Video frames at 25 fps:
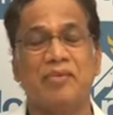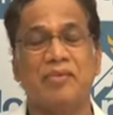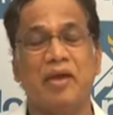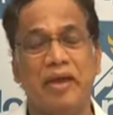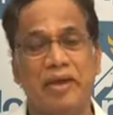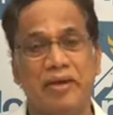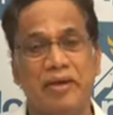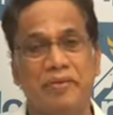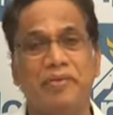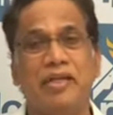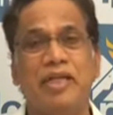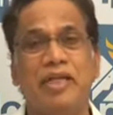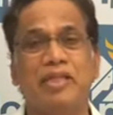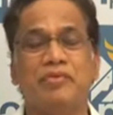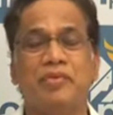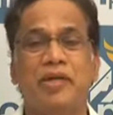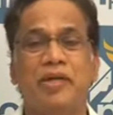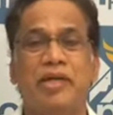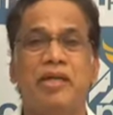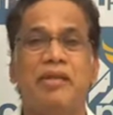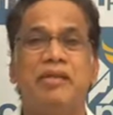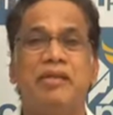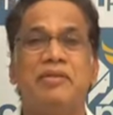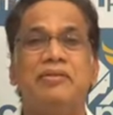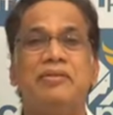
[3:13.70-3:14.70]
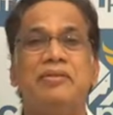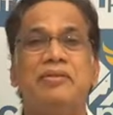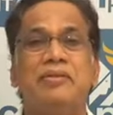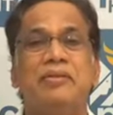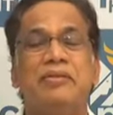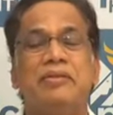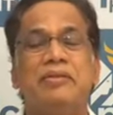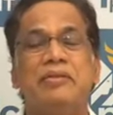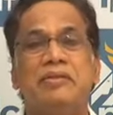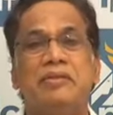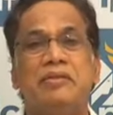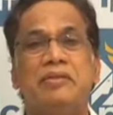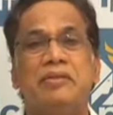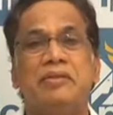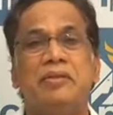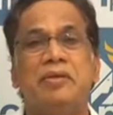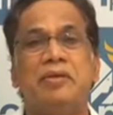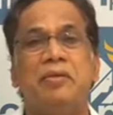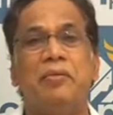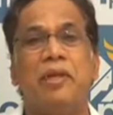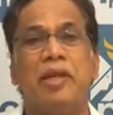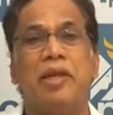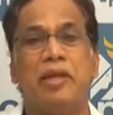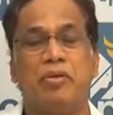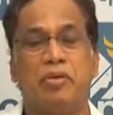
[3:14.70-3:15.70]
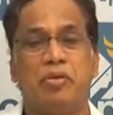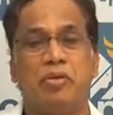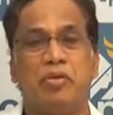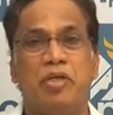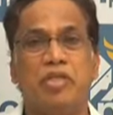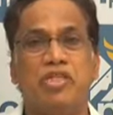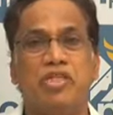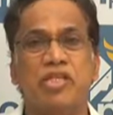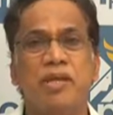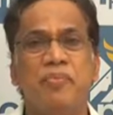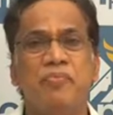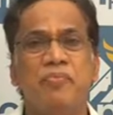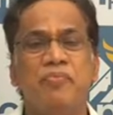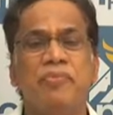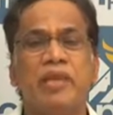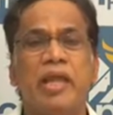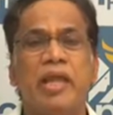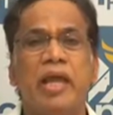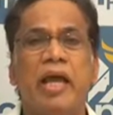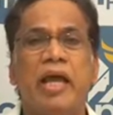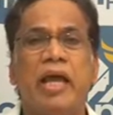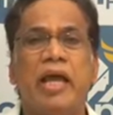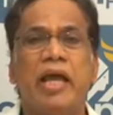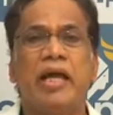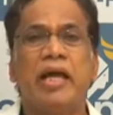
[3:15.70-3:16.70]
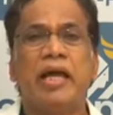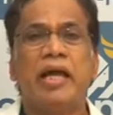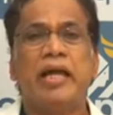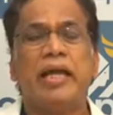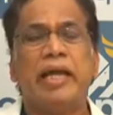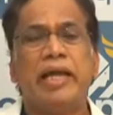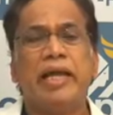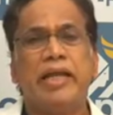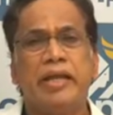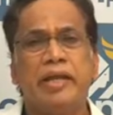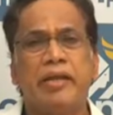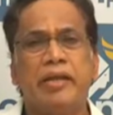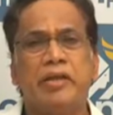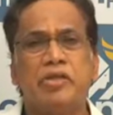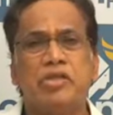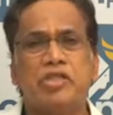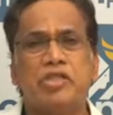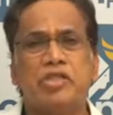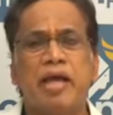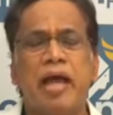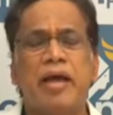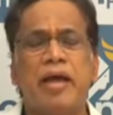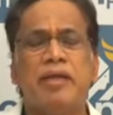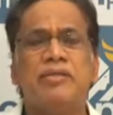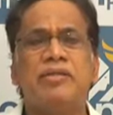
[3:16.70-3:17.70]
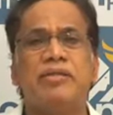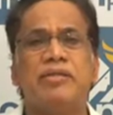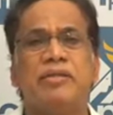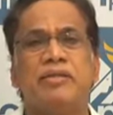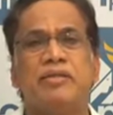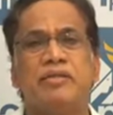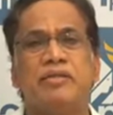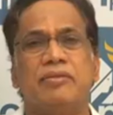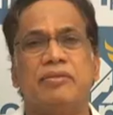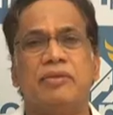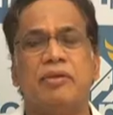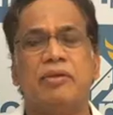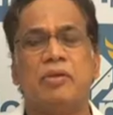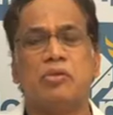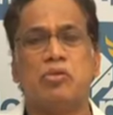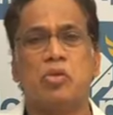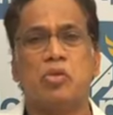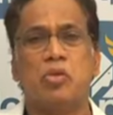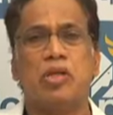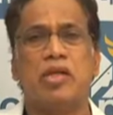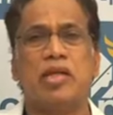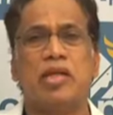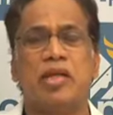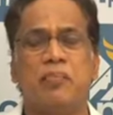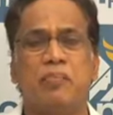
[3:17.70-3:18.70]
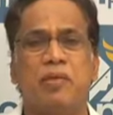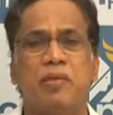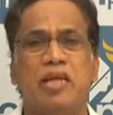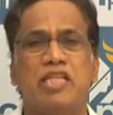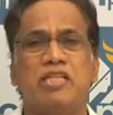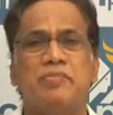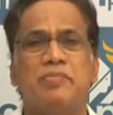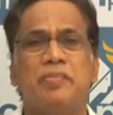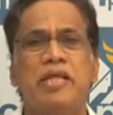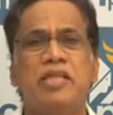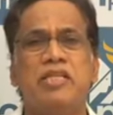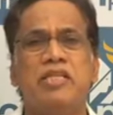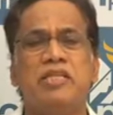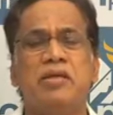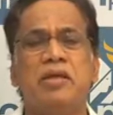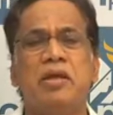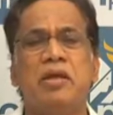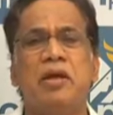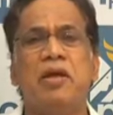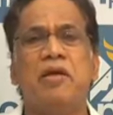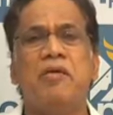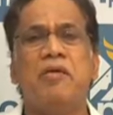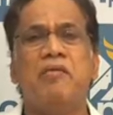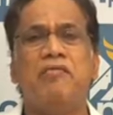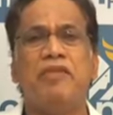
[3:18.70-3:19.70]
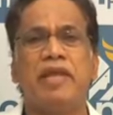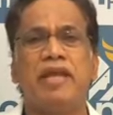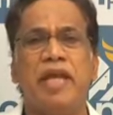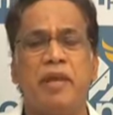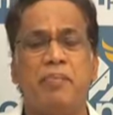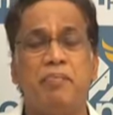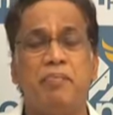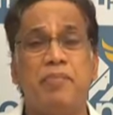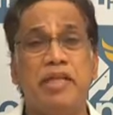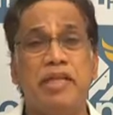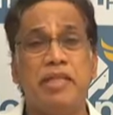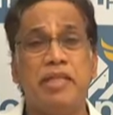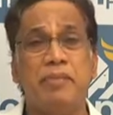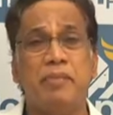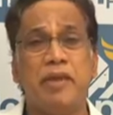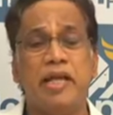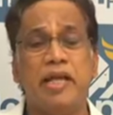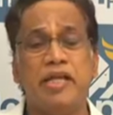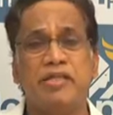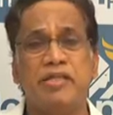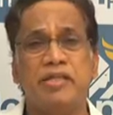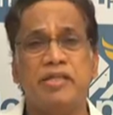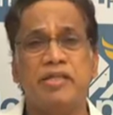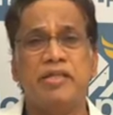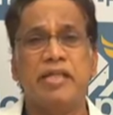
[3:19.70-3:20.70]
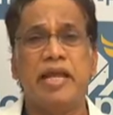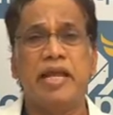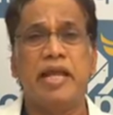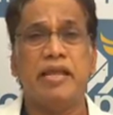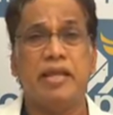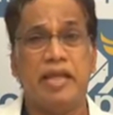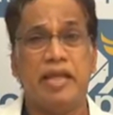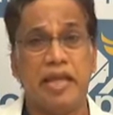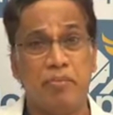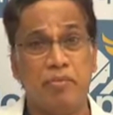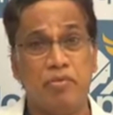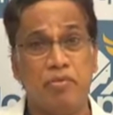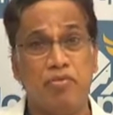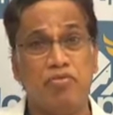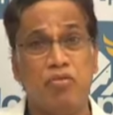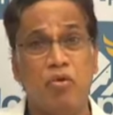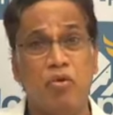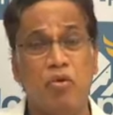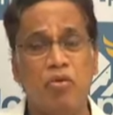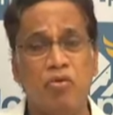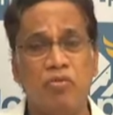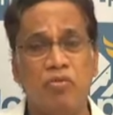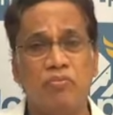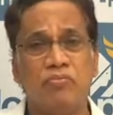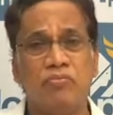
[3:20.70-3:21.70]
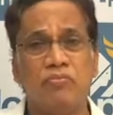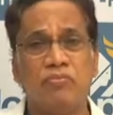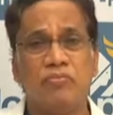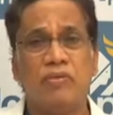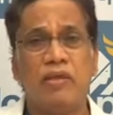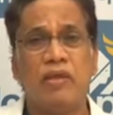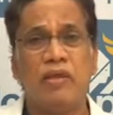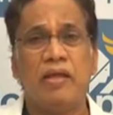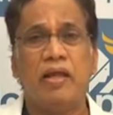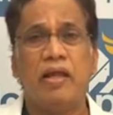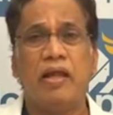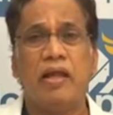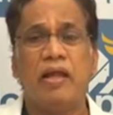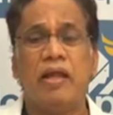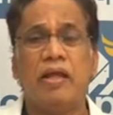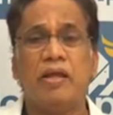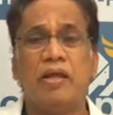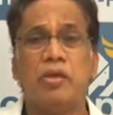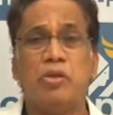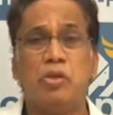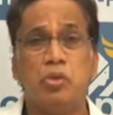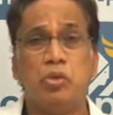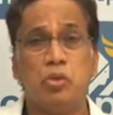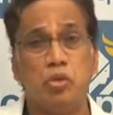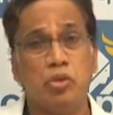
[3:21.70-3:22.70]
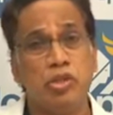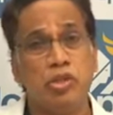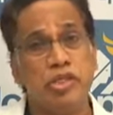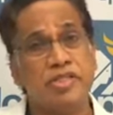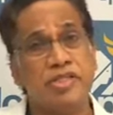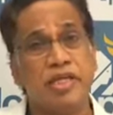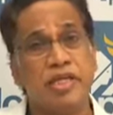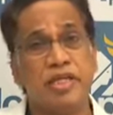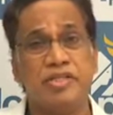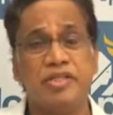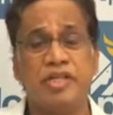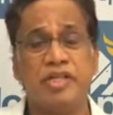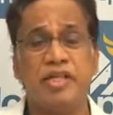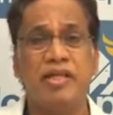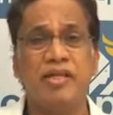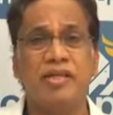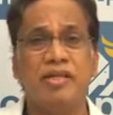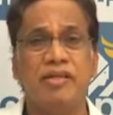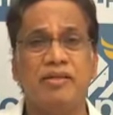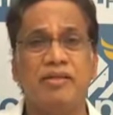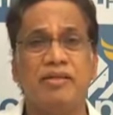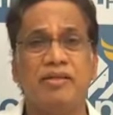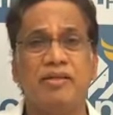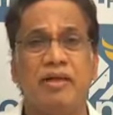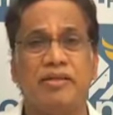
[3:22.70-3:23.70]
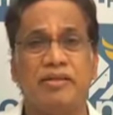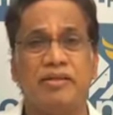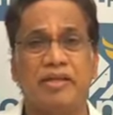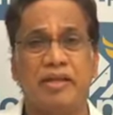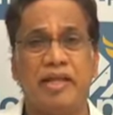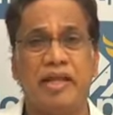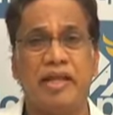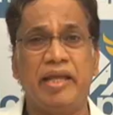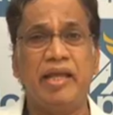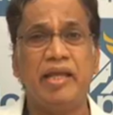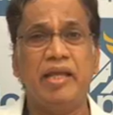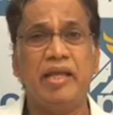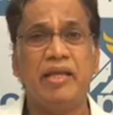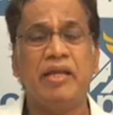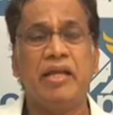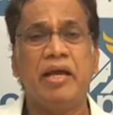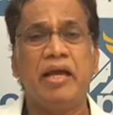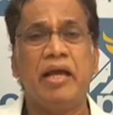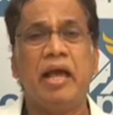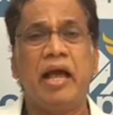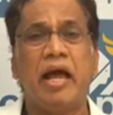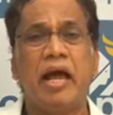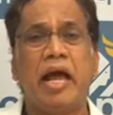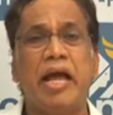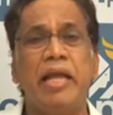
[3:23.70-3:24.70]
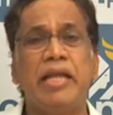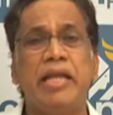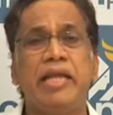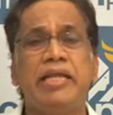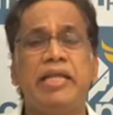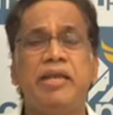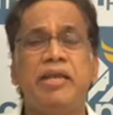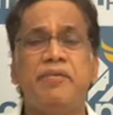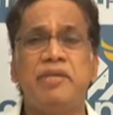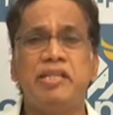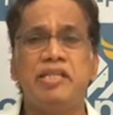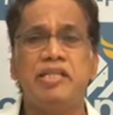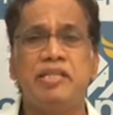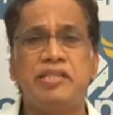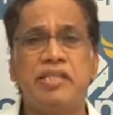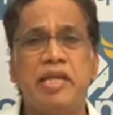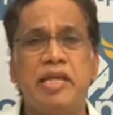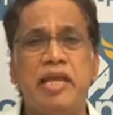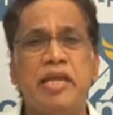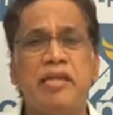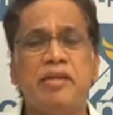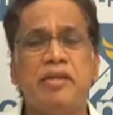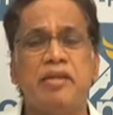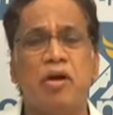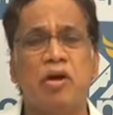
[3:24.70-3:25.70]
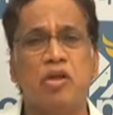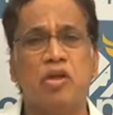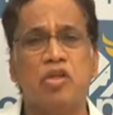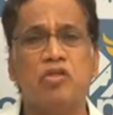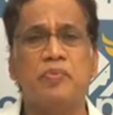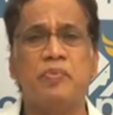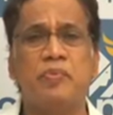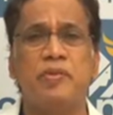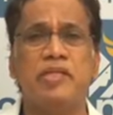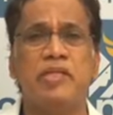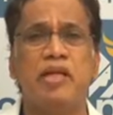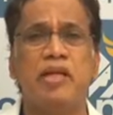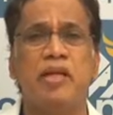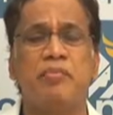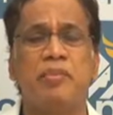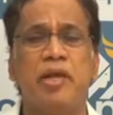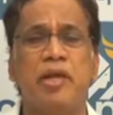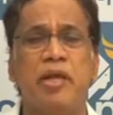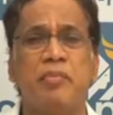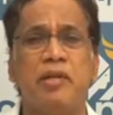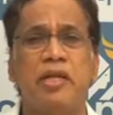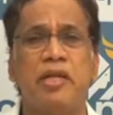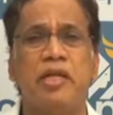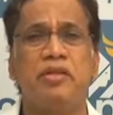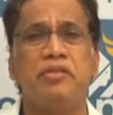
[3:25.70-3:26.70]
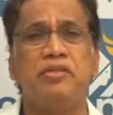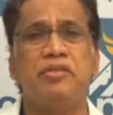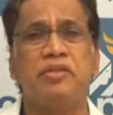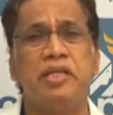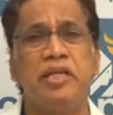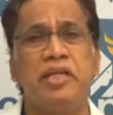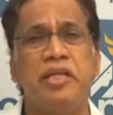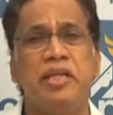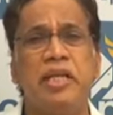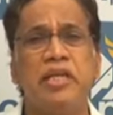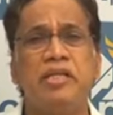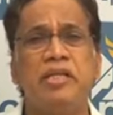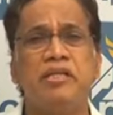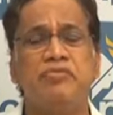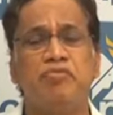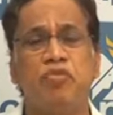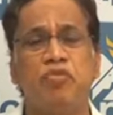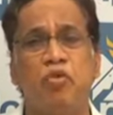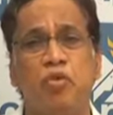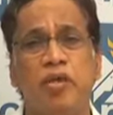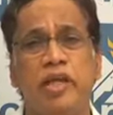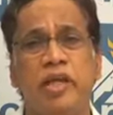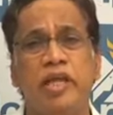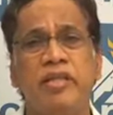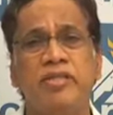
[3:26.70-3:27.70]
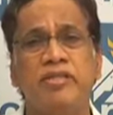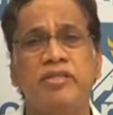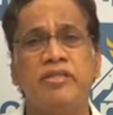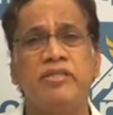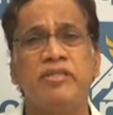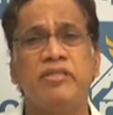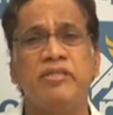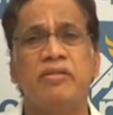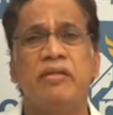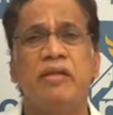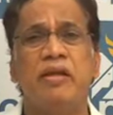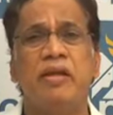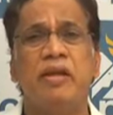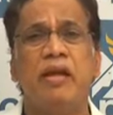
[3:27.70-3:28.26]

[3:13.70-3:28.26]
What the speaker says: Yeah, that's very, very good question. In a standard total knee replacement, we admit the patient a day before, do the surgery on the day, and they will stay in the hospital maybe 3 days, 4 days,